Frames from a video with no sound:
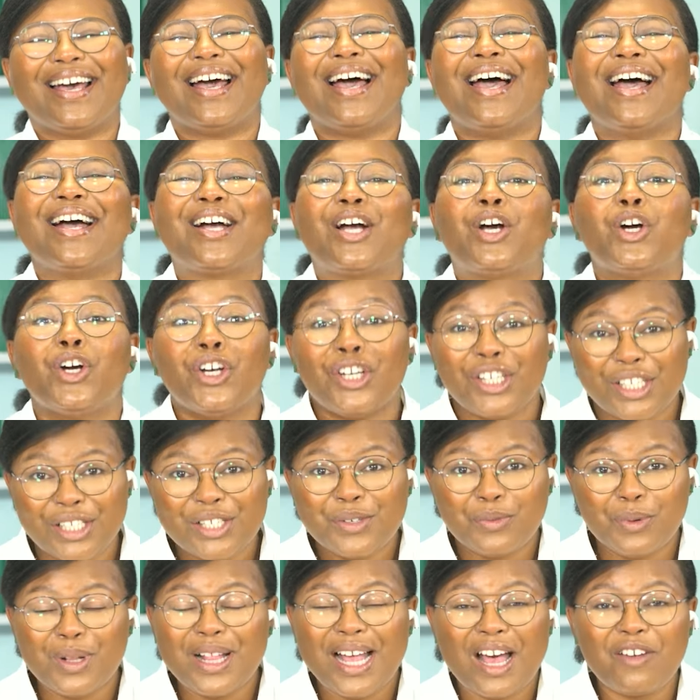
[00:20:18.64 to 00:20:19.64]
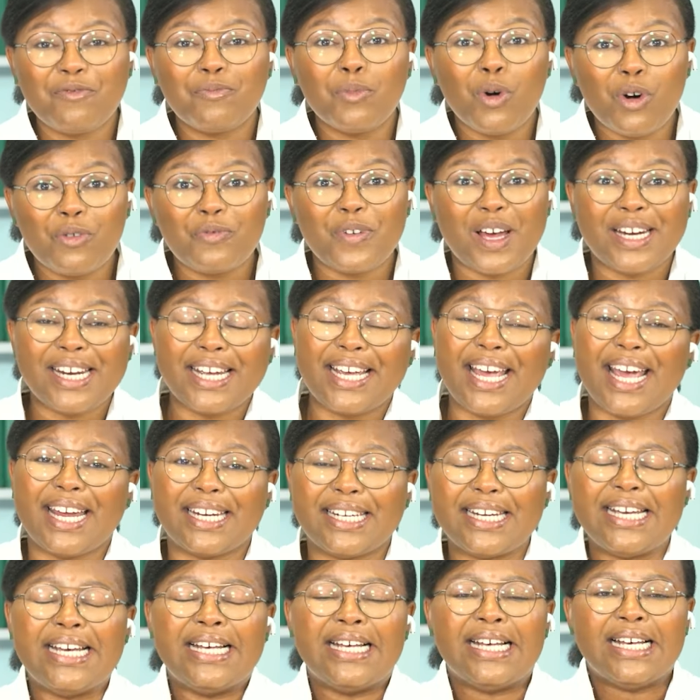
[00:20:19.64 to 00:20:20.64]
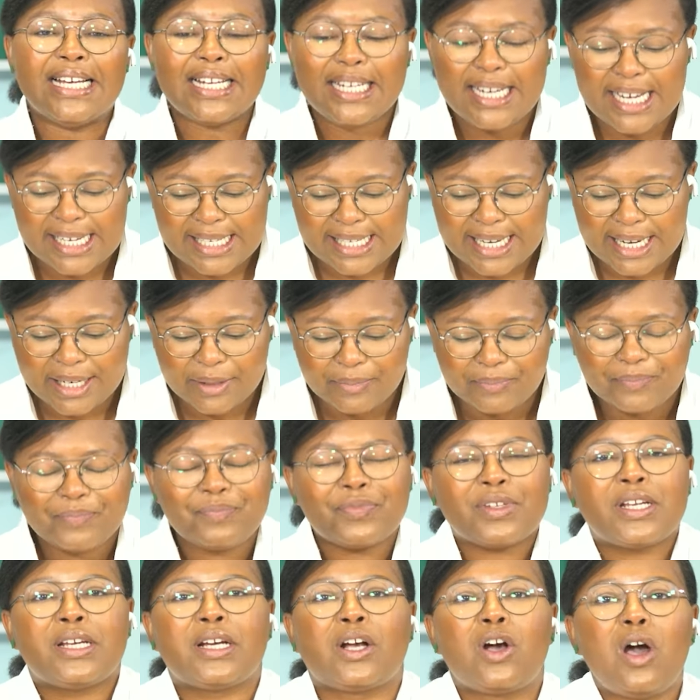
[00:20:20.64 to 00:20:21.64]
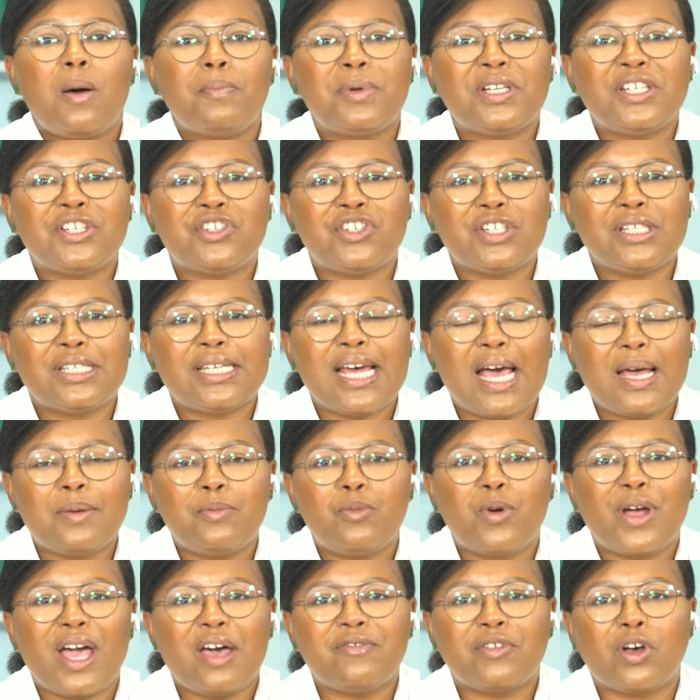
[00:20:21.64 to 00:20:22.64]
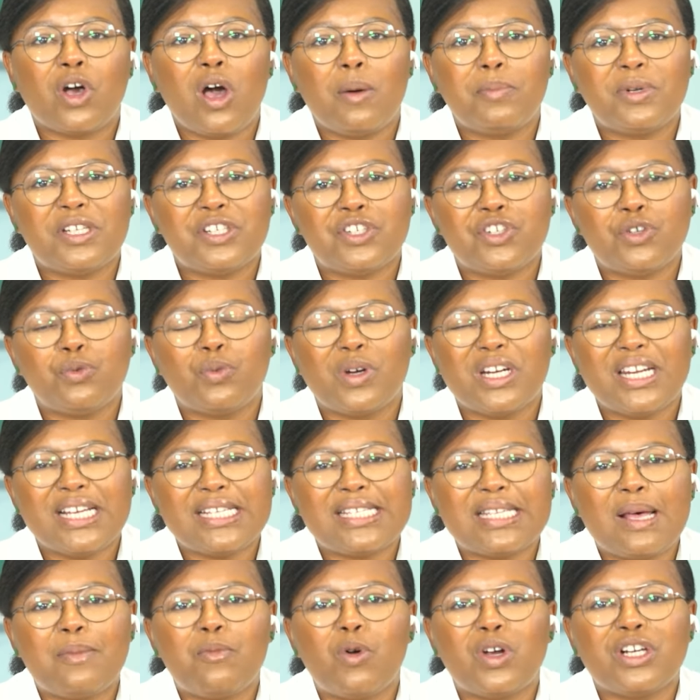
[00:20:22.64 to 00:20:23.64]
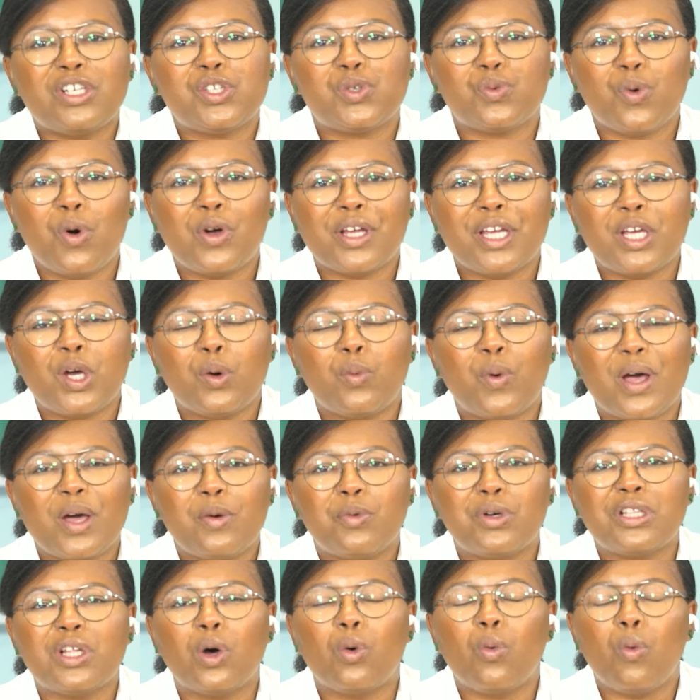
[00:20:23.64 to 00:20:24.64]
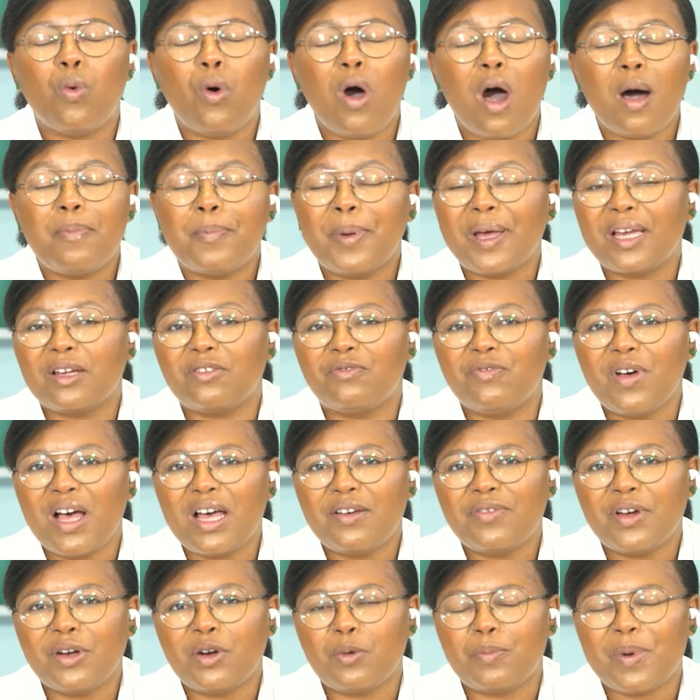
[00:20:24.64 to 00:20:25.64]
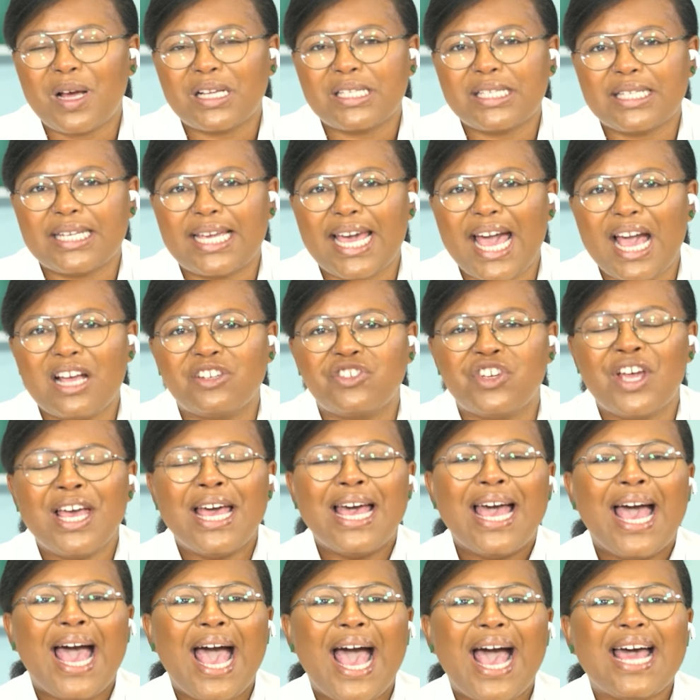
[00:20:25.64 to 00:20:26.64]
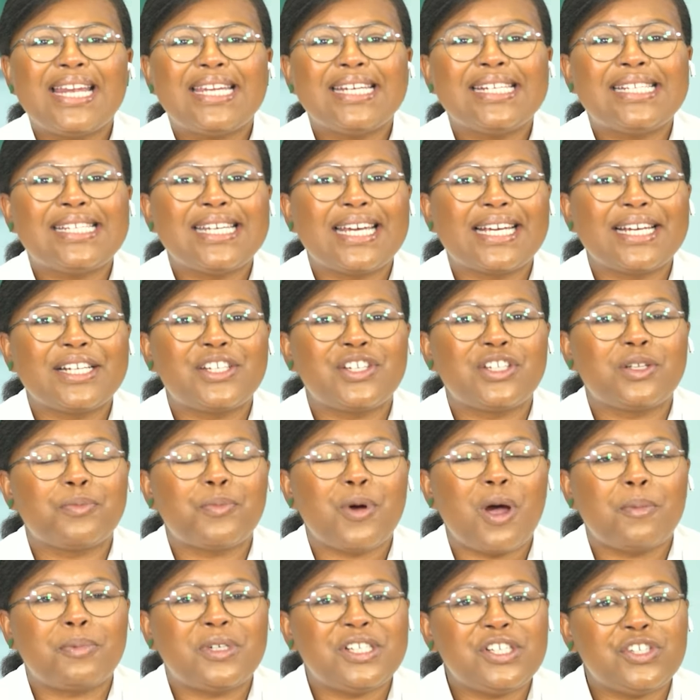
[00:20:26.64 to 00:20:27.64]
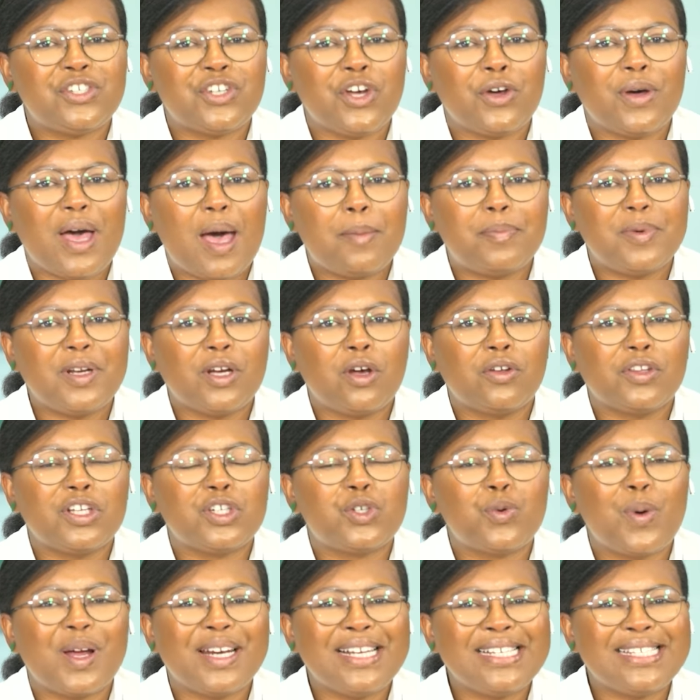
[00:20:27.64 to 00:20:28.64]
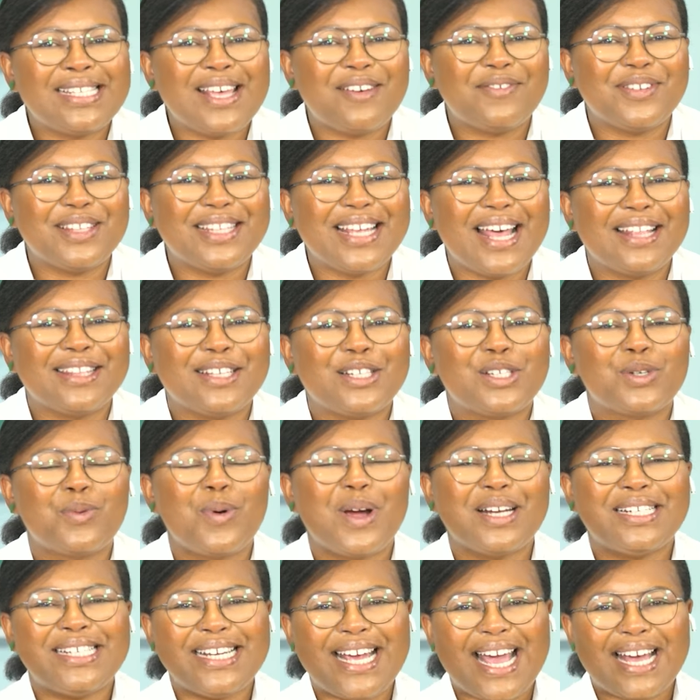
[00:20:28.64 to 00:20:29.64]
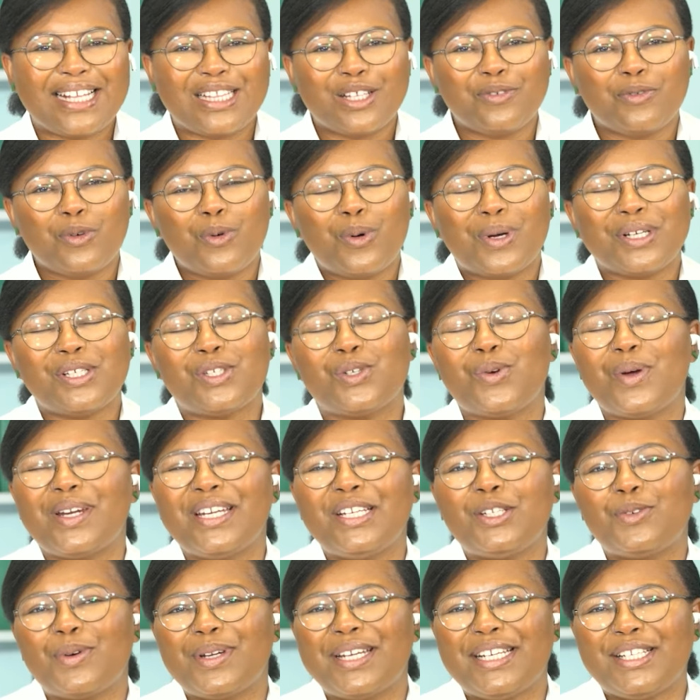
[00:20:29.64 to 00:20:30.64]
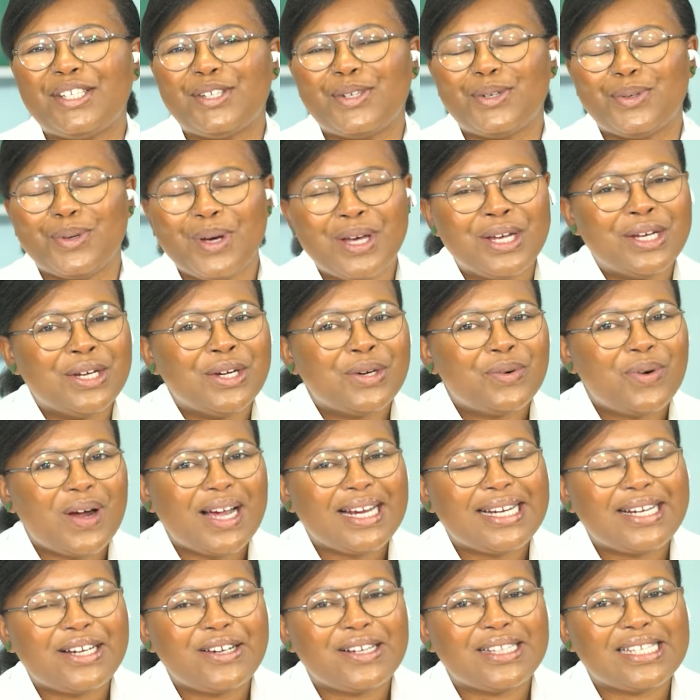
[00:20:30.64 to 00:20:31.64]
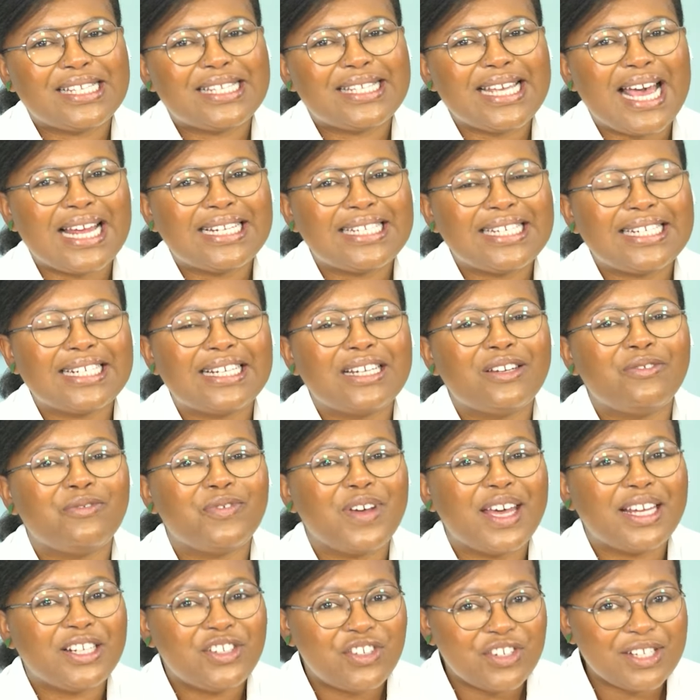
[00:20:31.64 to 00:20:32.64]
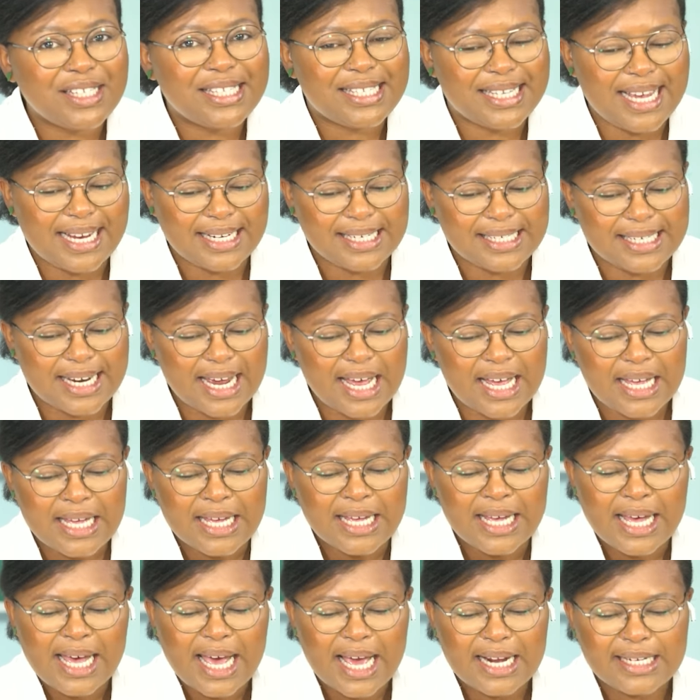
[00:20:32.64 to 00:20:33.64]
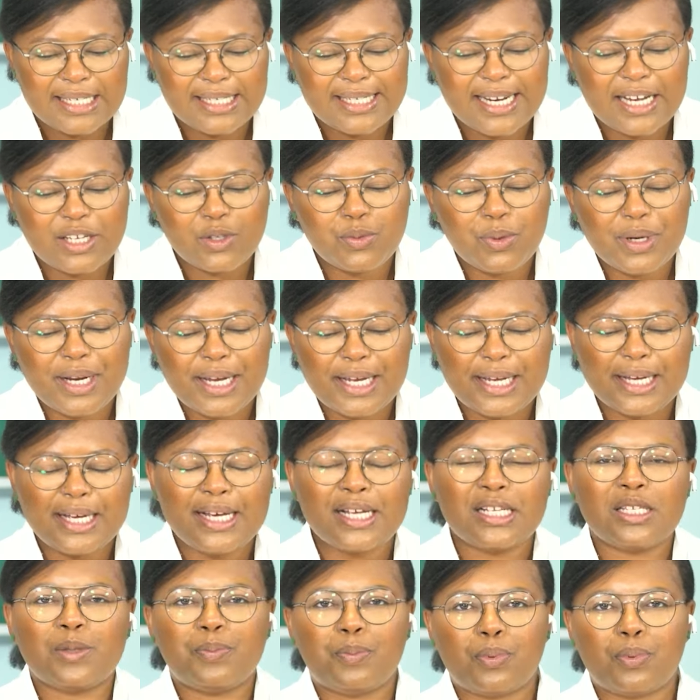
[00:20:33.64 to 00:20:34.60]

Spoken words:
Good. We'll have more fun again. Listen, competition time. We have a competition winner. Someone is walking away with a whopping $500 in cash and a ticket to the property show happening on the 27th and the 28th of August 2022 right here at the Sandton Convention Center. And today's winner is...